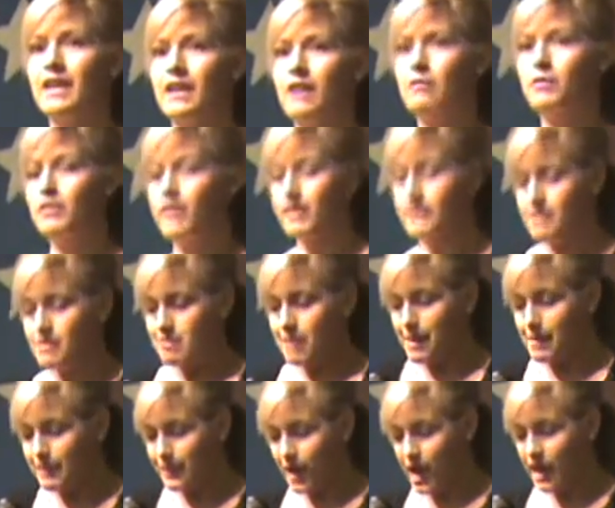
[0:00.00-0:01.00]
And I realized that my
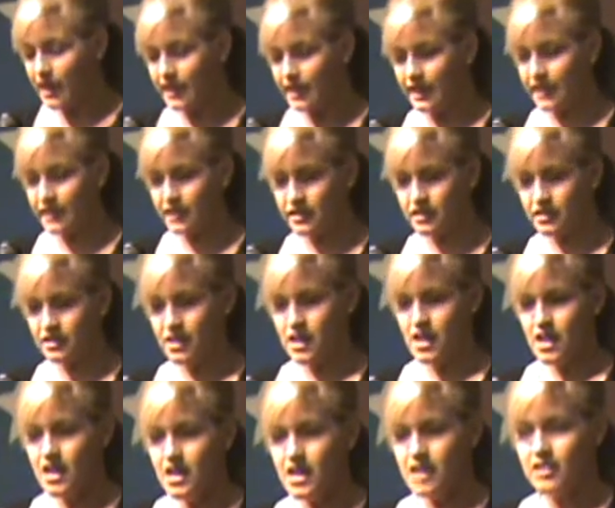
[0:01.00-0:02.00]
body is
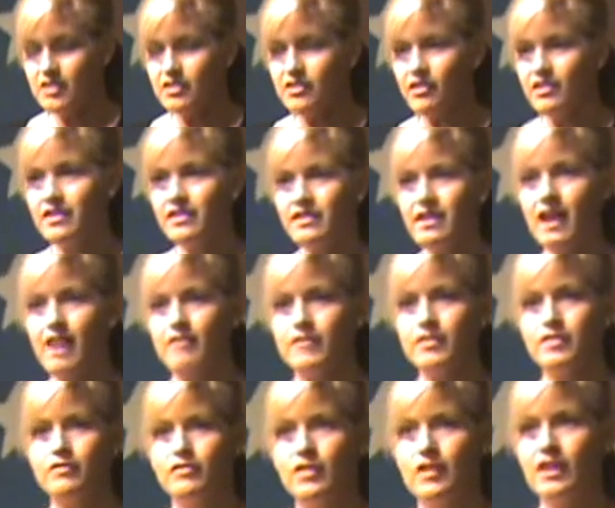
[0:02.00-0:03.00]
starting to have
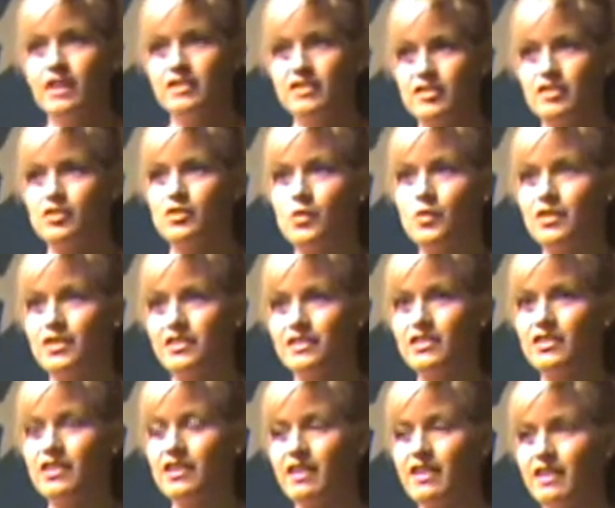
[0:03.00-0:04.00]
this very distorted
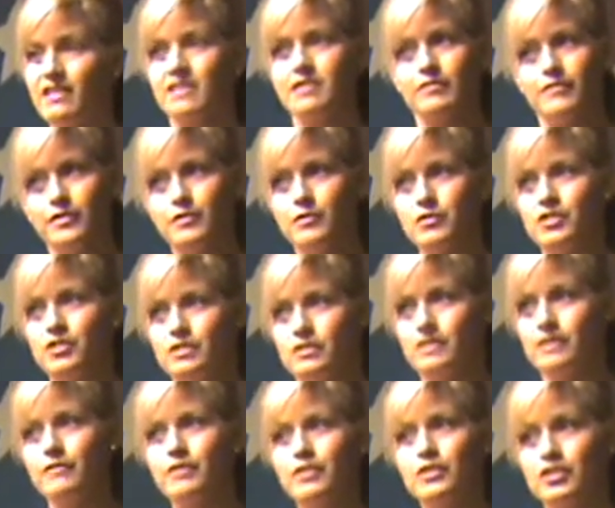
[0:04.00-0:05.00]
look in
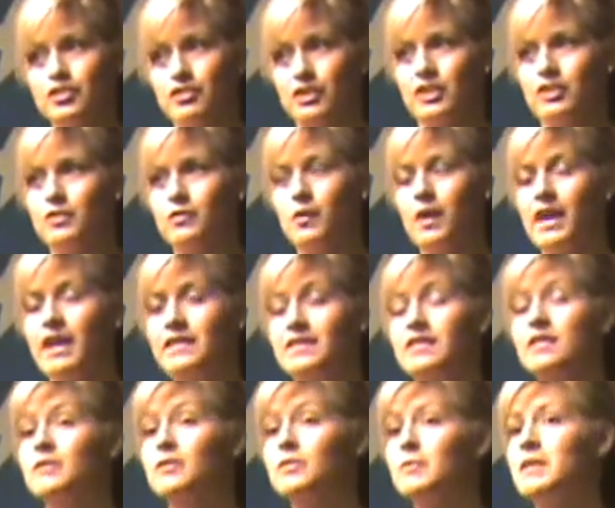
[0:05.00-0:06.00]
different strange ways,
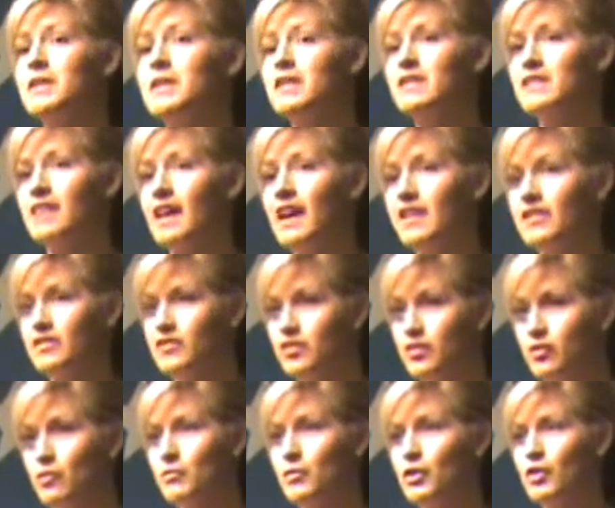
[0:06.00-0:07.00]
and it was because I had a
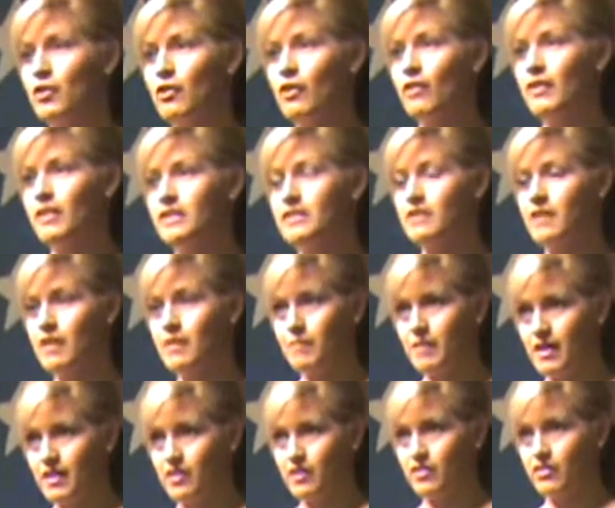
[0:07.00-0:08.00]
tumor growing inside of
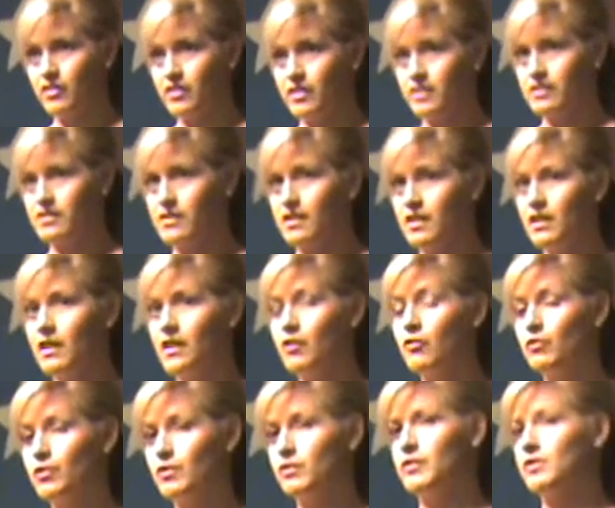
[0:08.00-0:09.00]
my uterus that
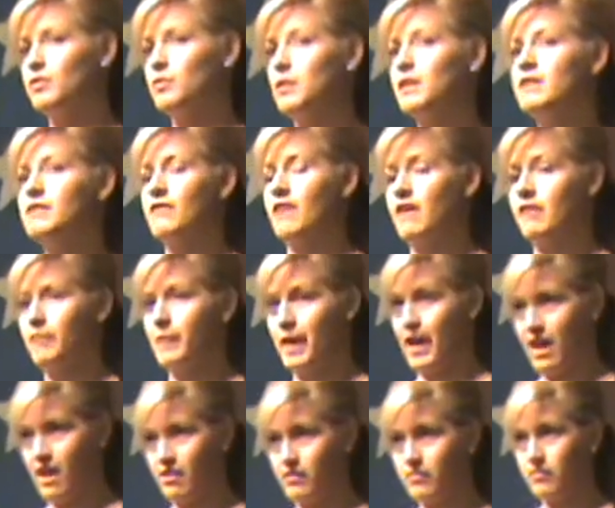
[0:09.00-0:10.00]
grew to 25
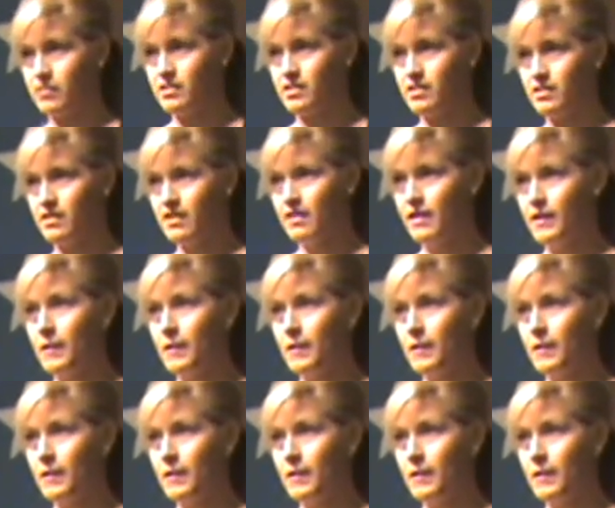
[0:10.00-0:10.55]
pounds.